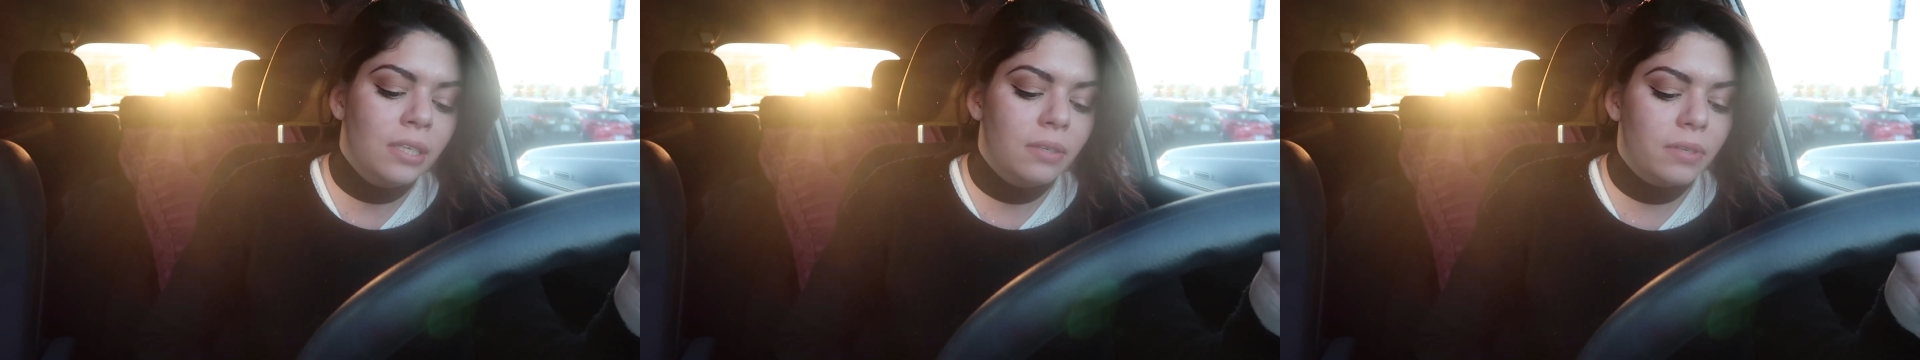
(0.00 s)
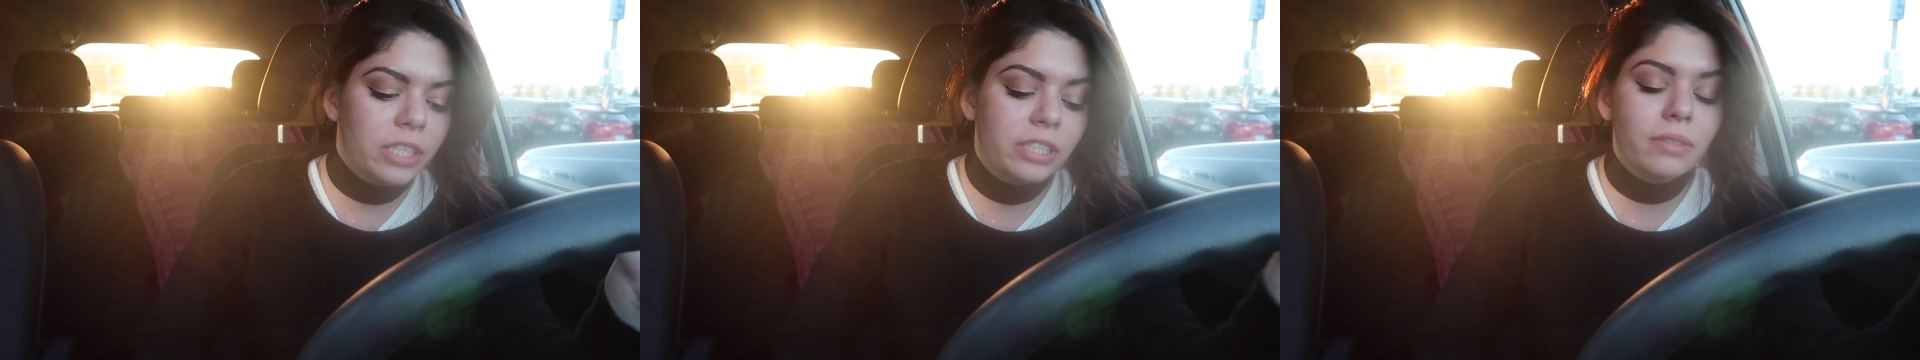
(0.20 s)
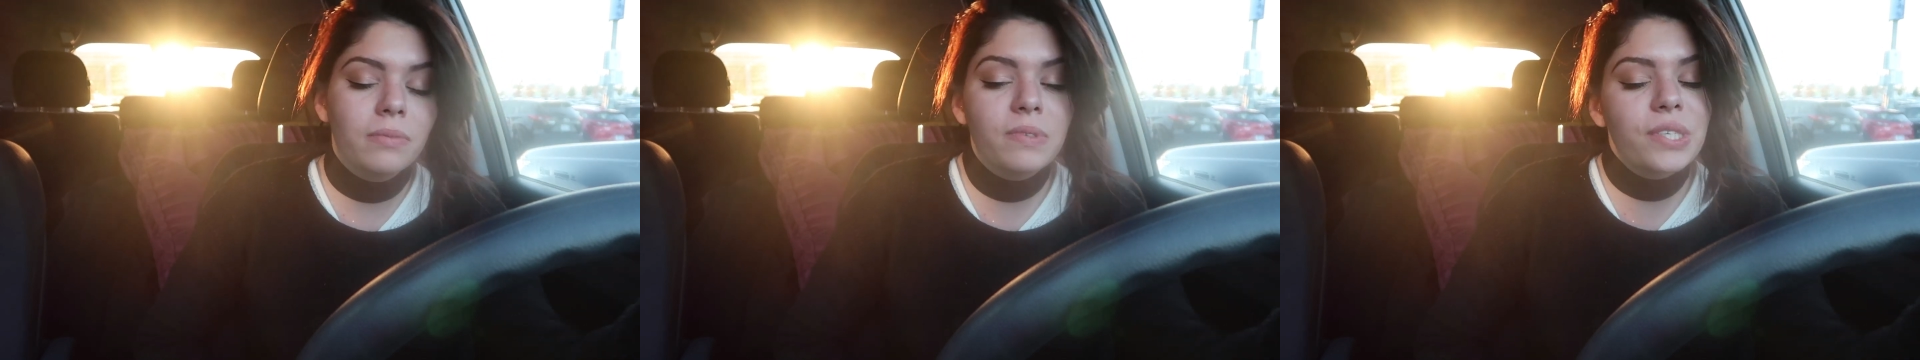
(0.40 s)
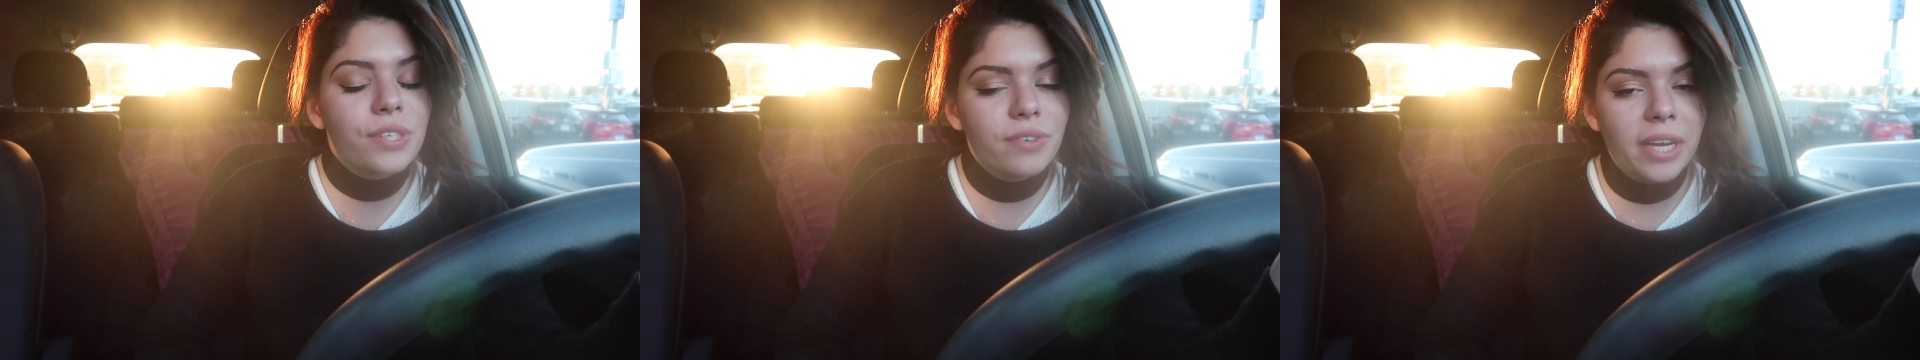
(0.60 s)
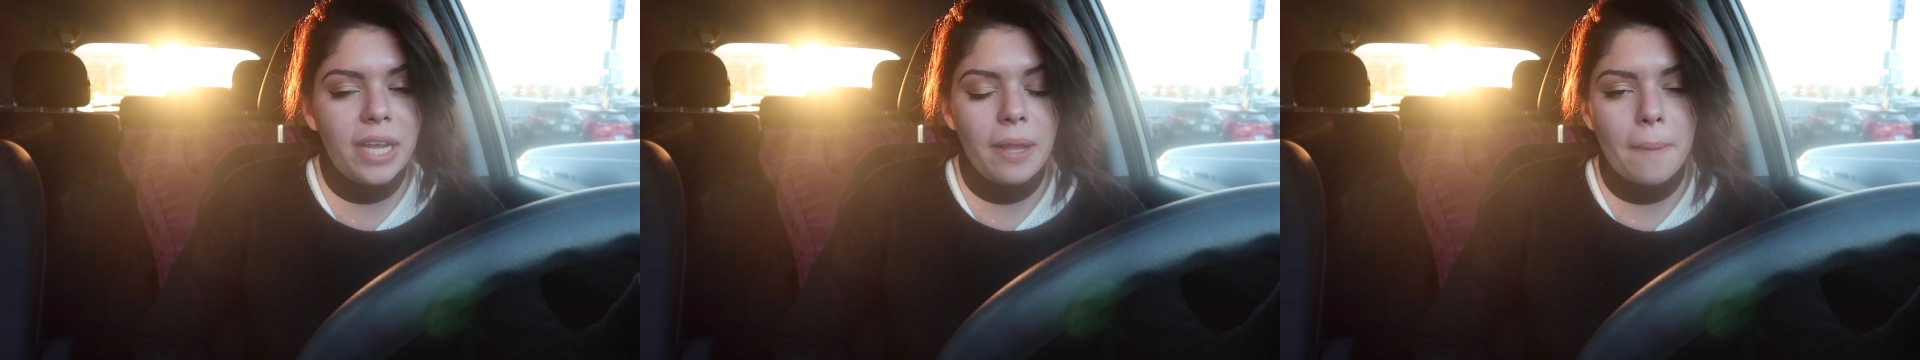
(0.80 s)
which was
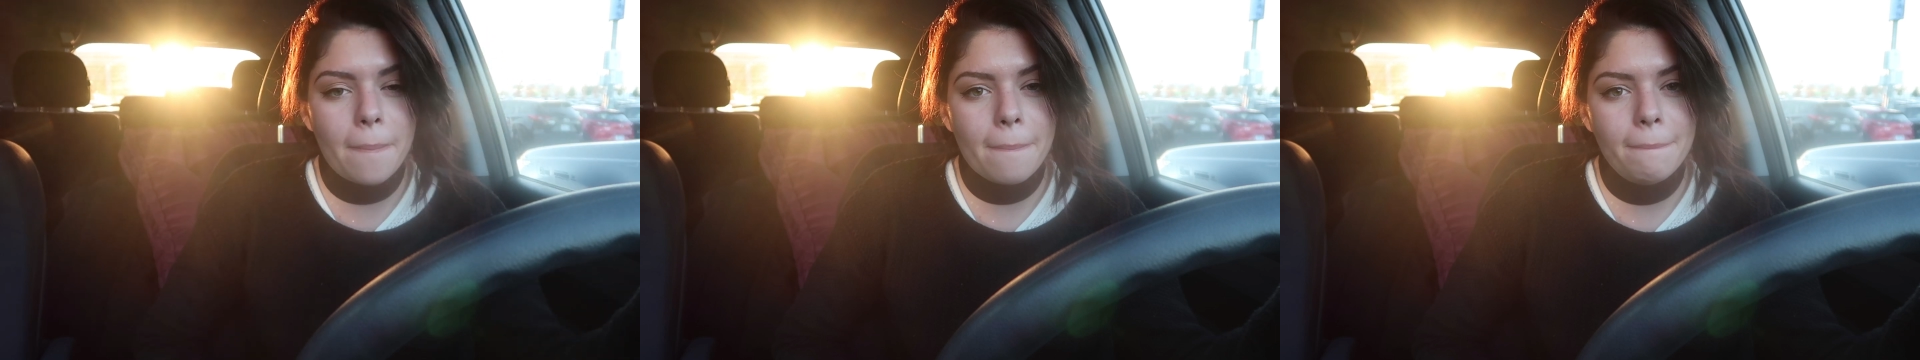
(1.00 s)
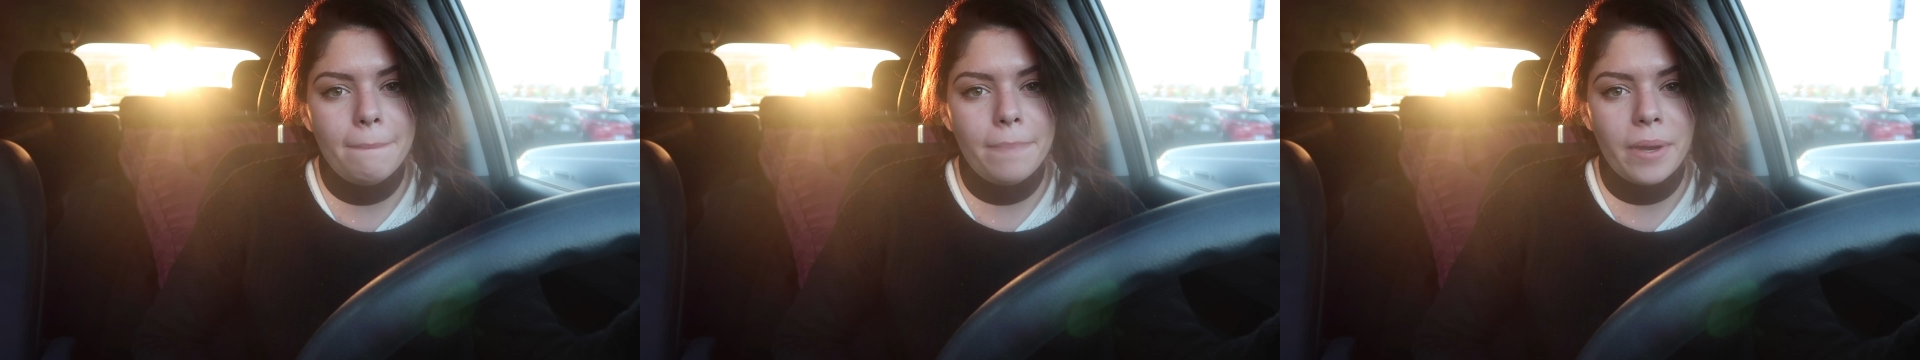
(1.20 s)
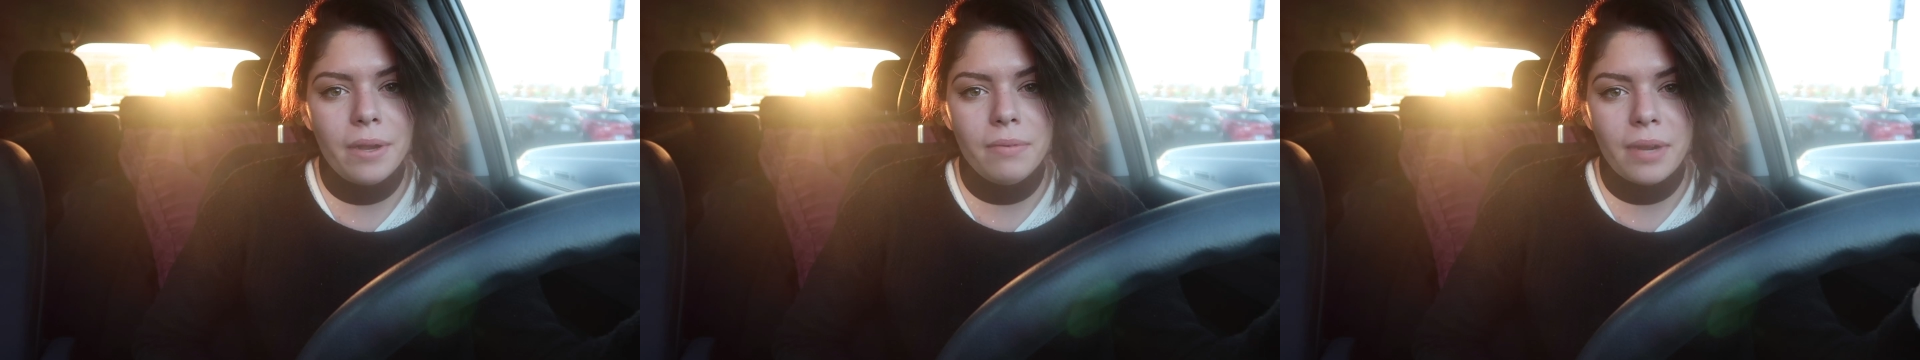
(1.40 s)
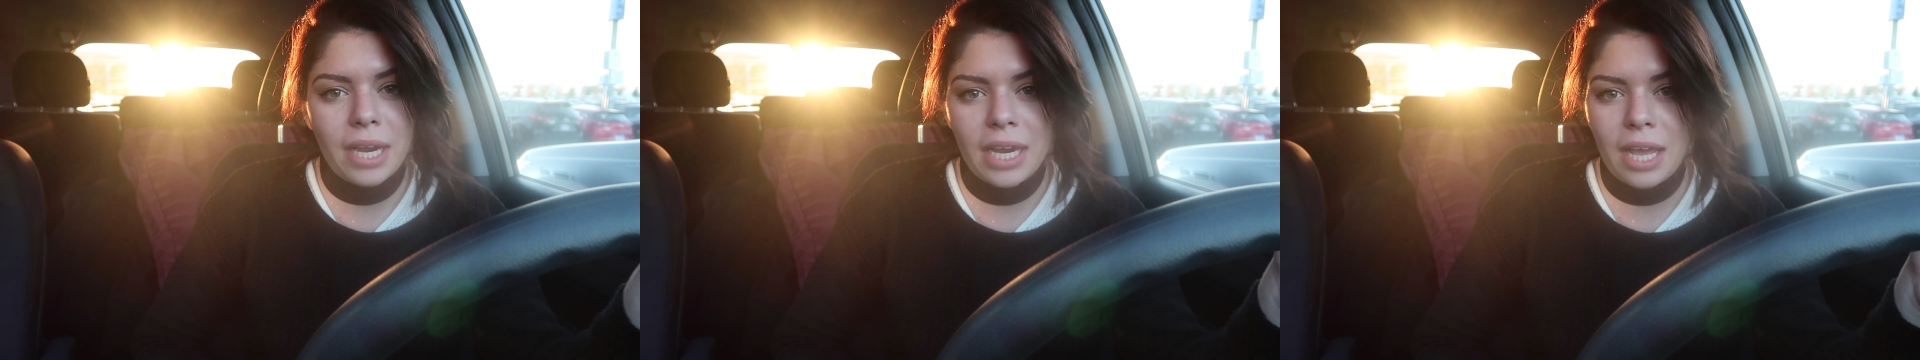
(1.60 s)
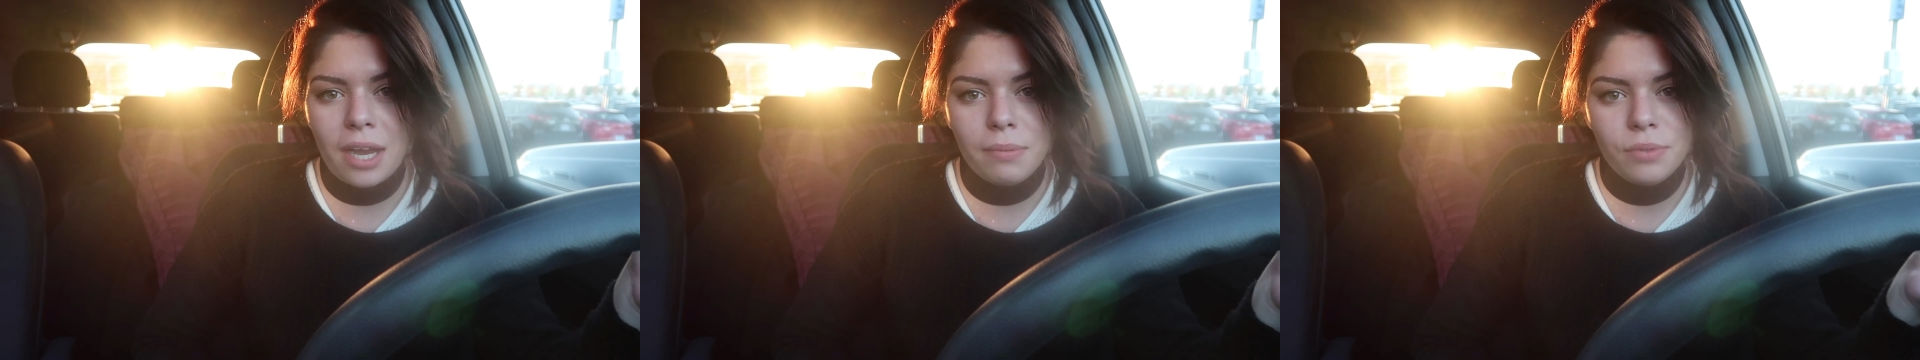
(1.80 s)
great, but
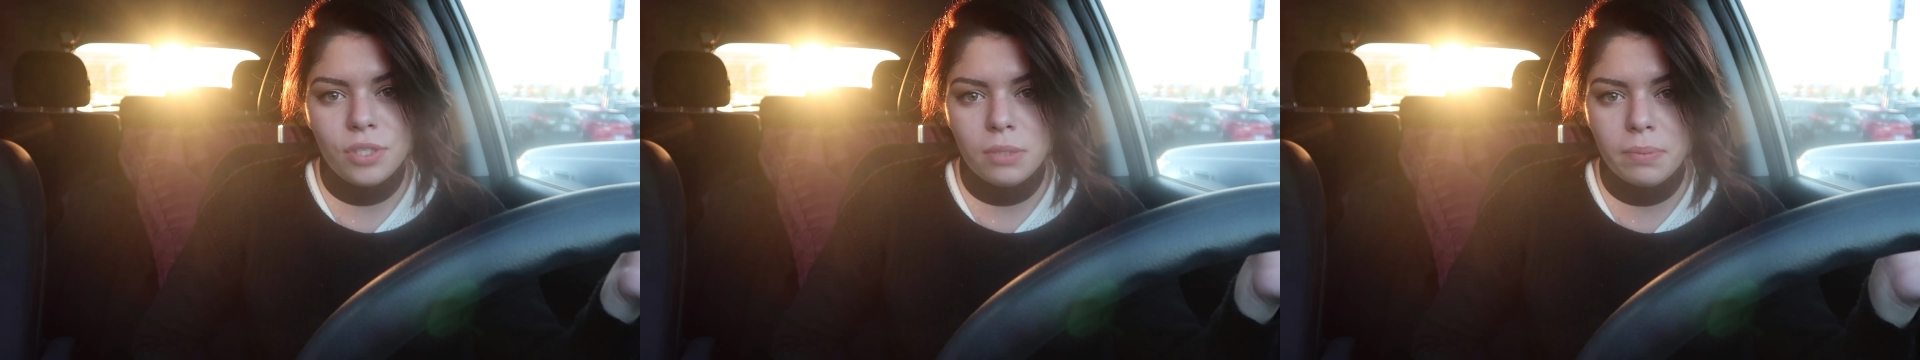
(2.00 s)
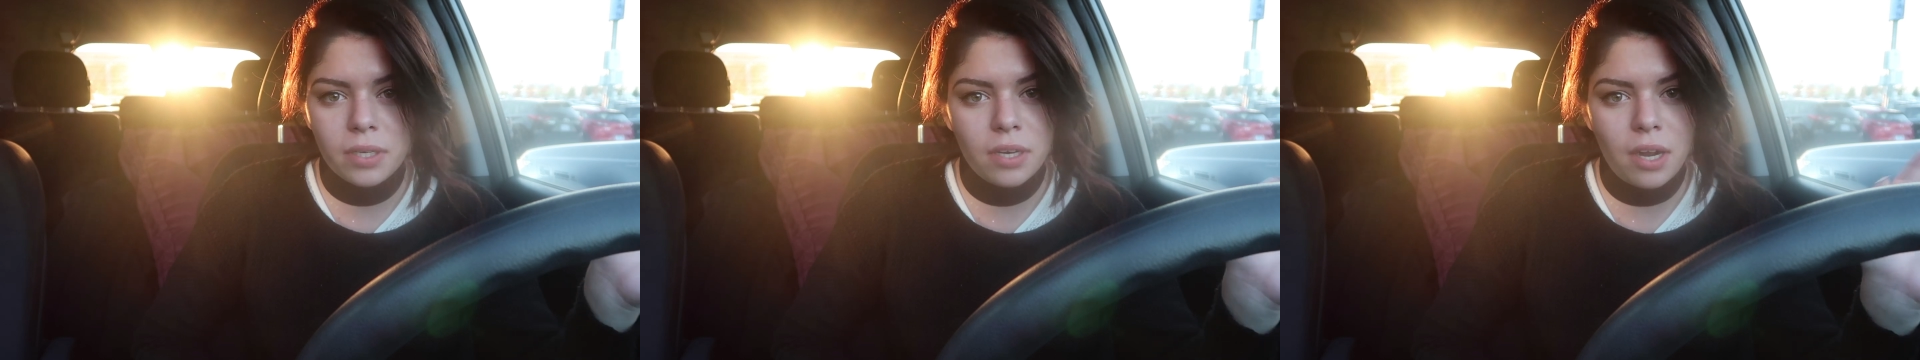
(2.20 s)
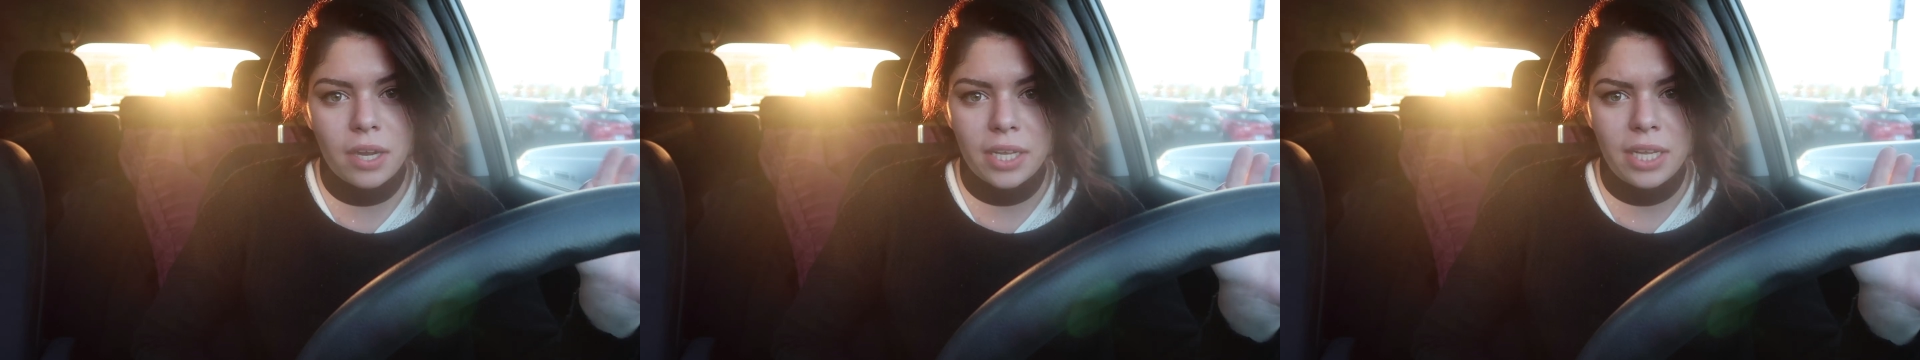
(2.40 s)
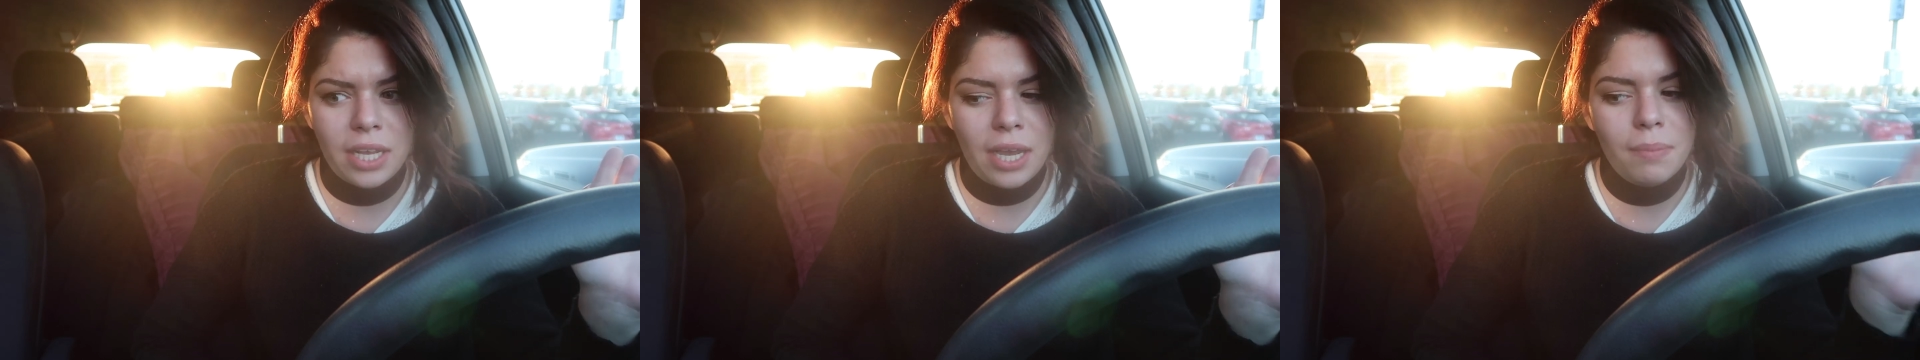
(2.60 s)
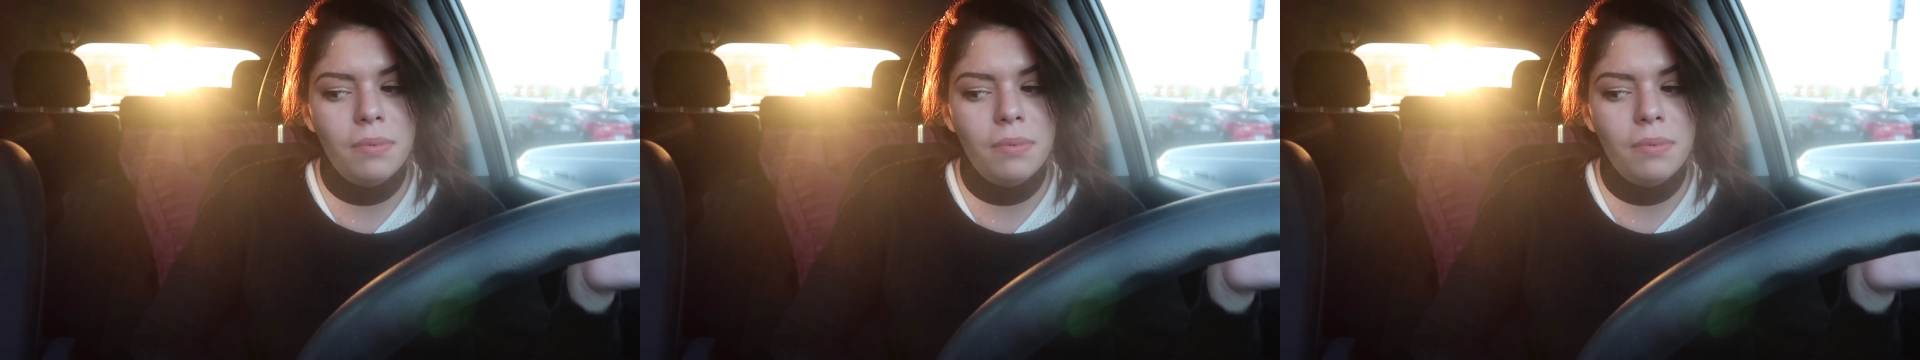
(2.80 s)
right now I'm super groggy.